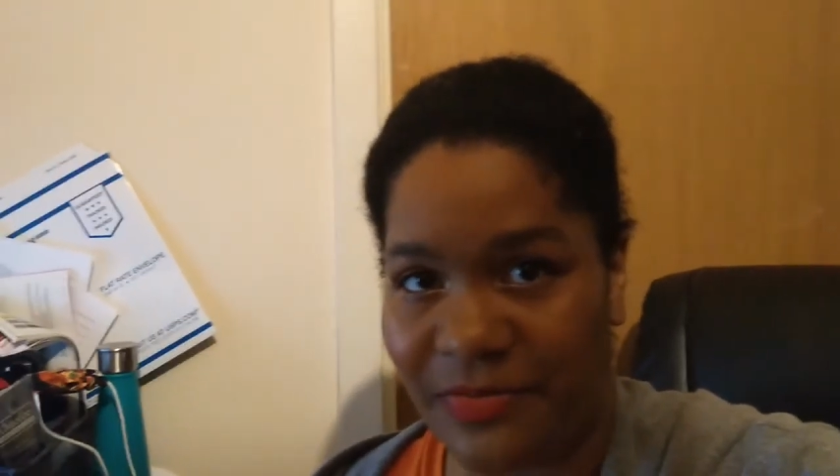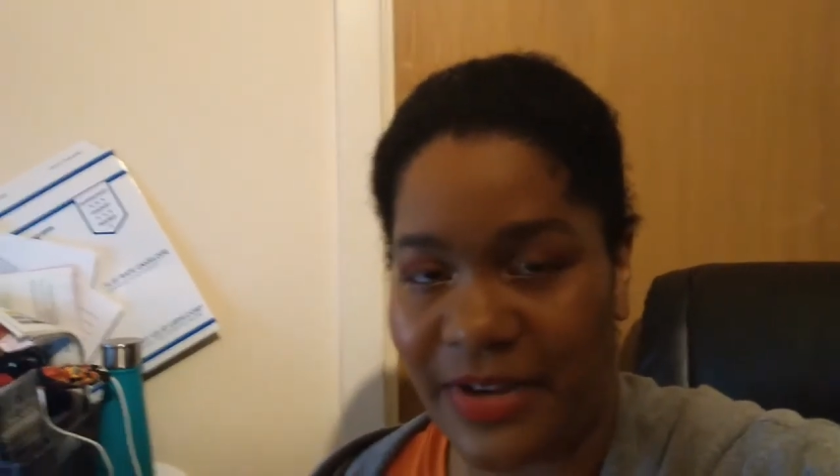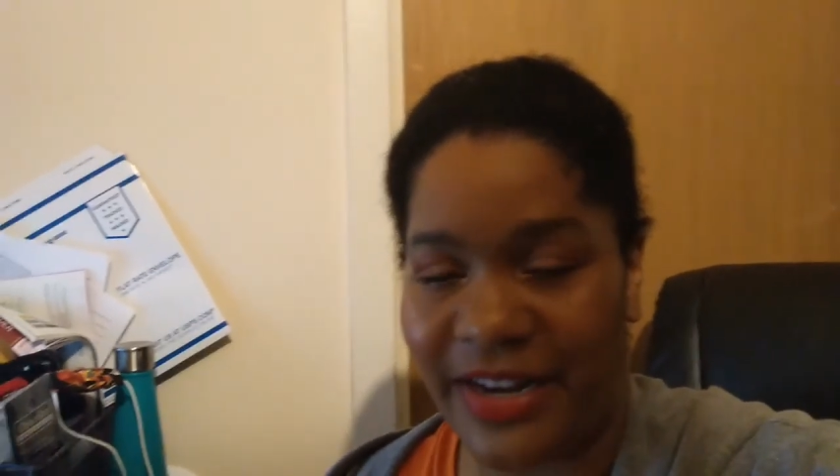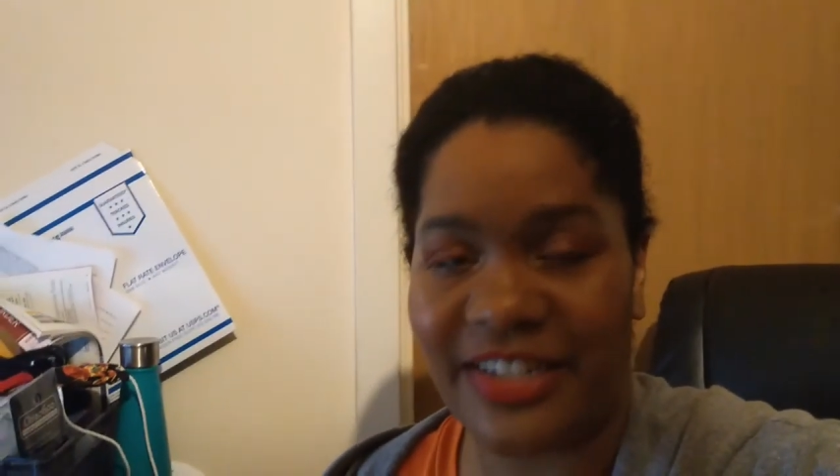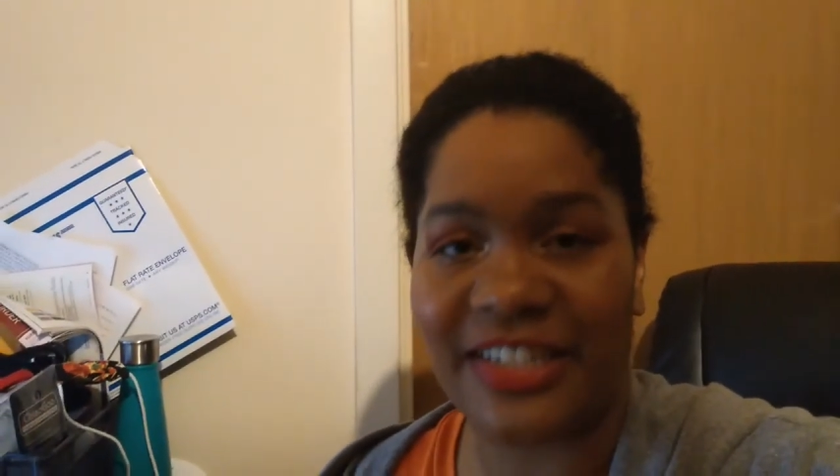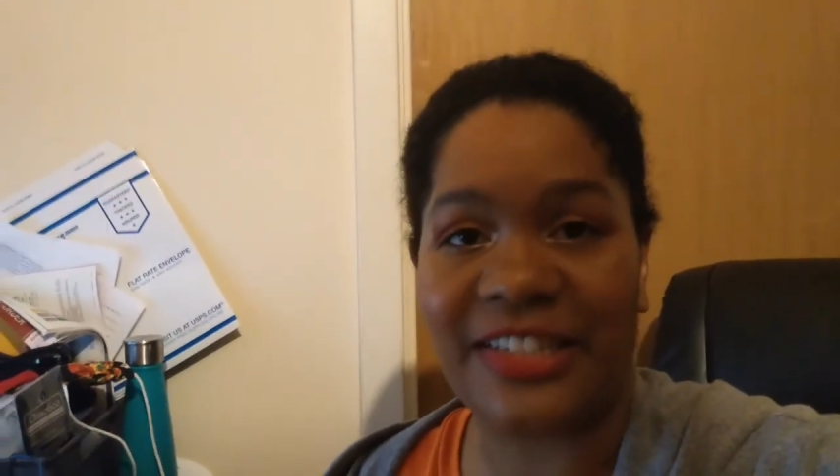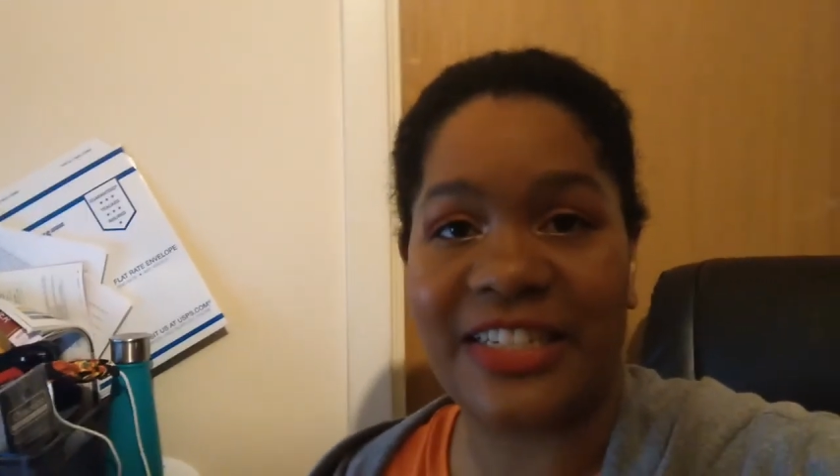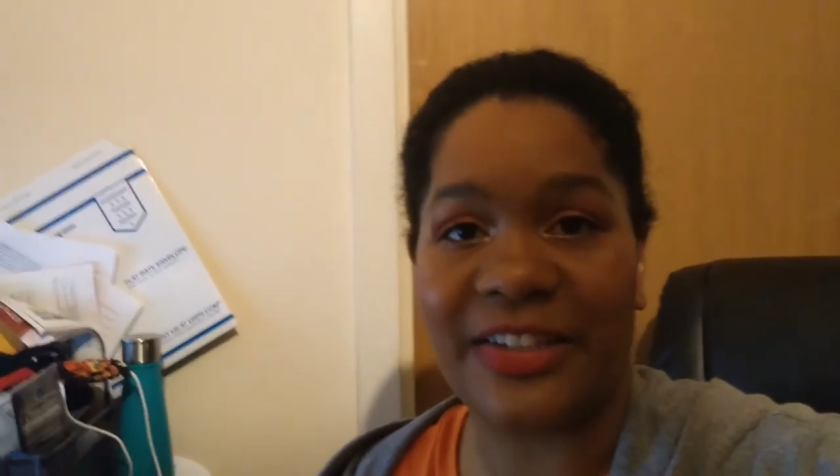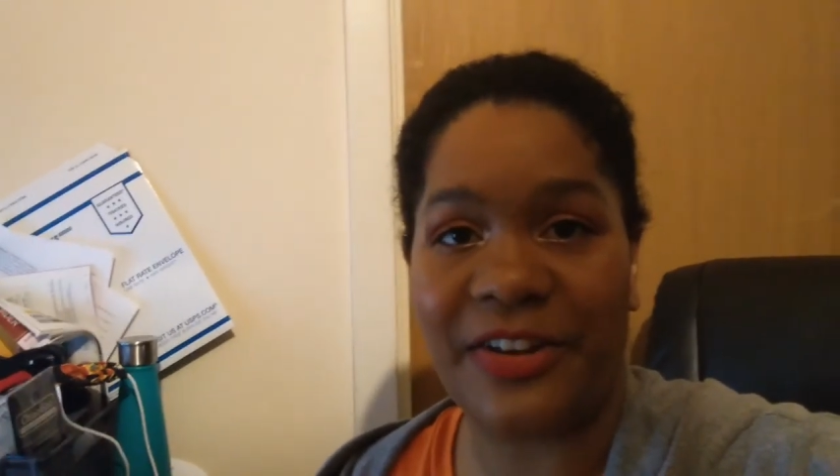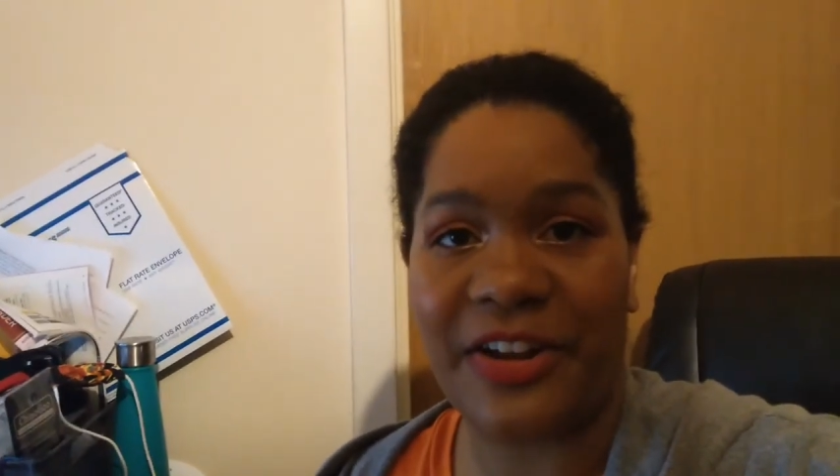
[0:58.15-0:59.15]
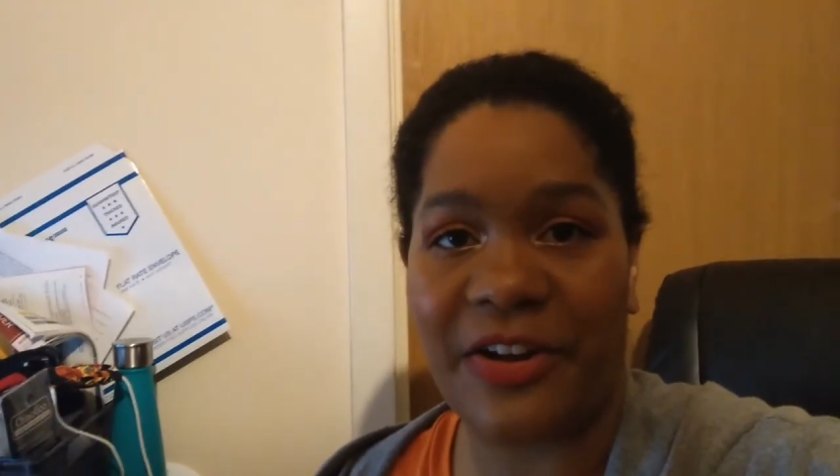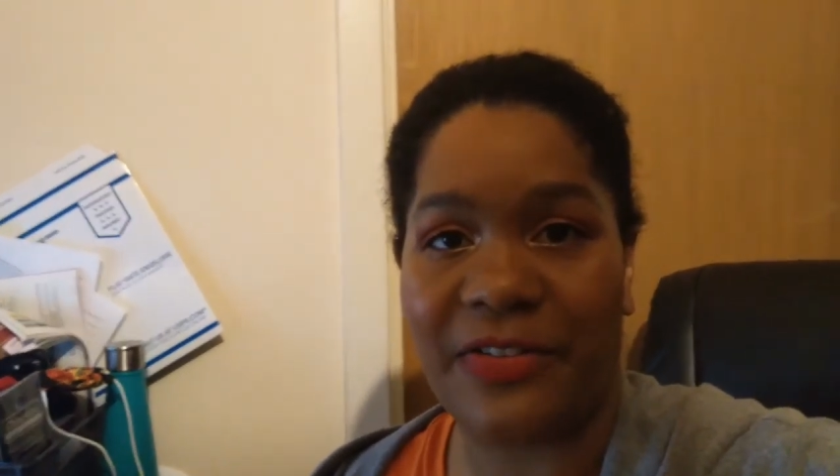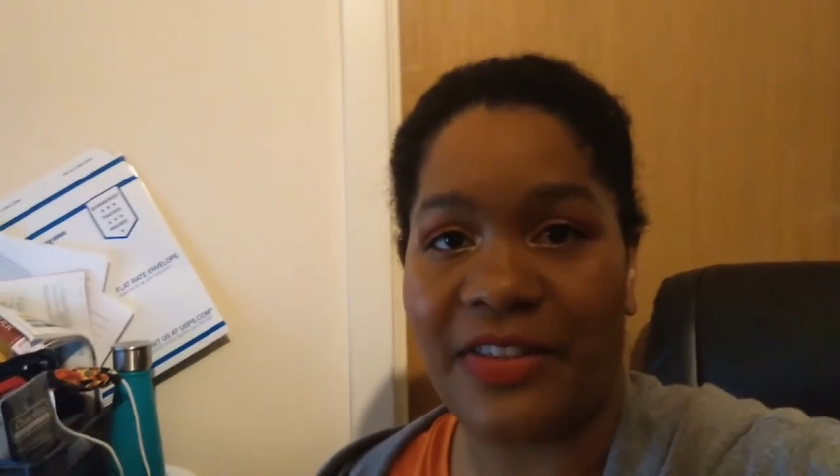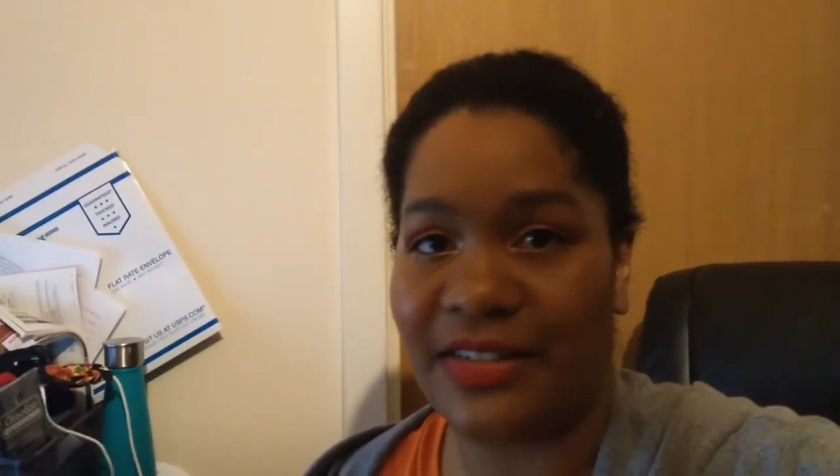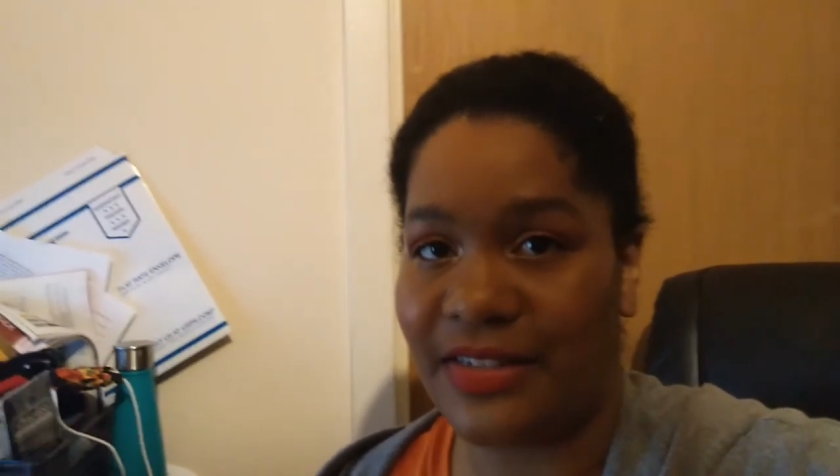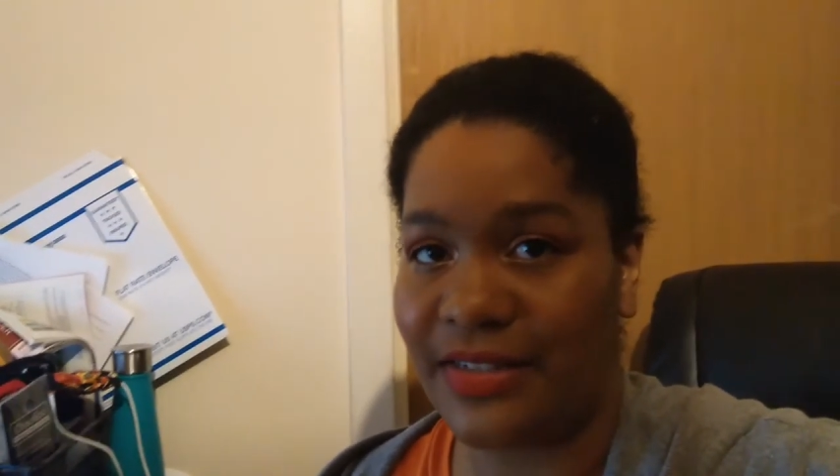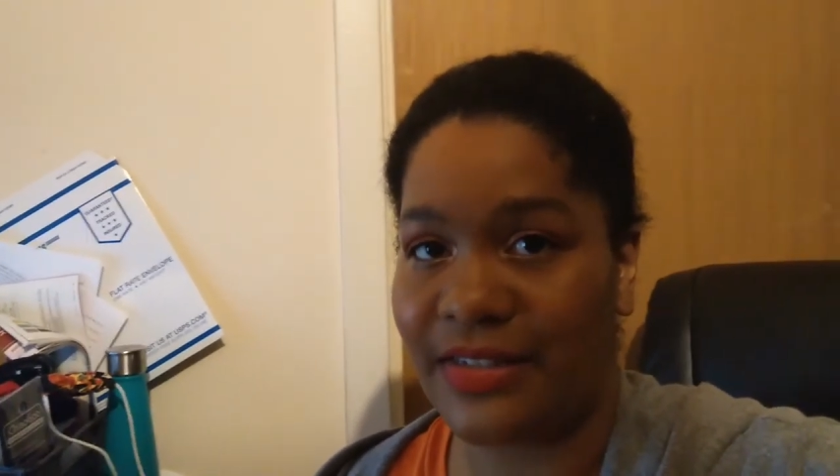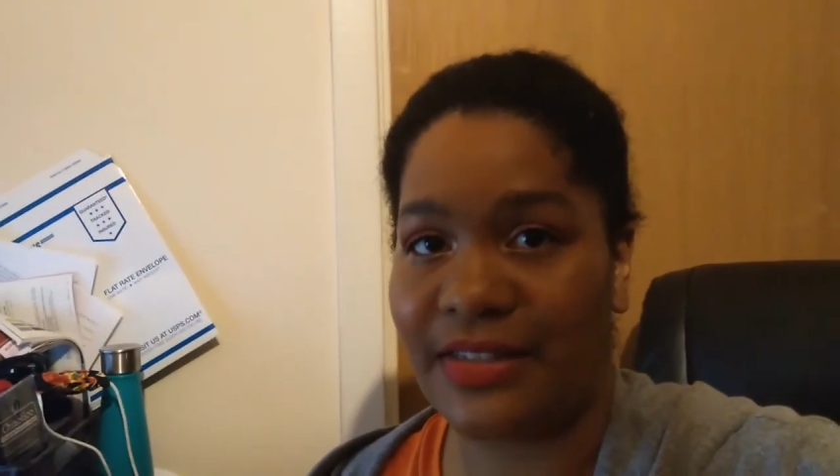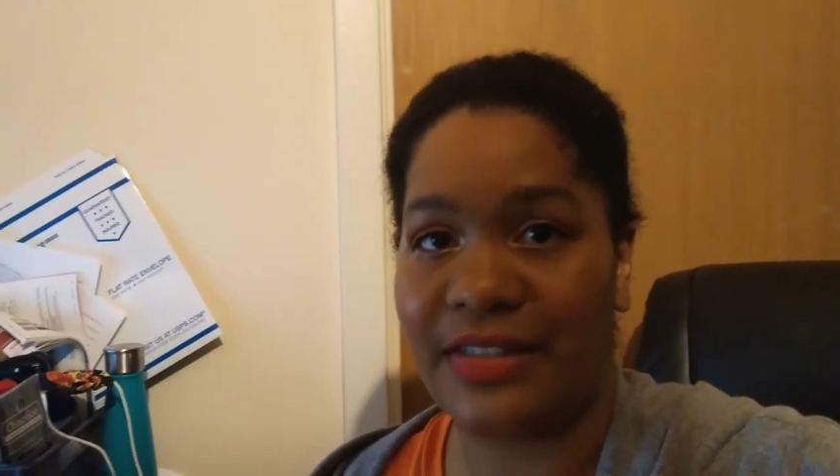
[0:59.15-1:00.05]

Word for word: But just so you know, this is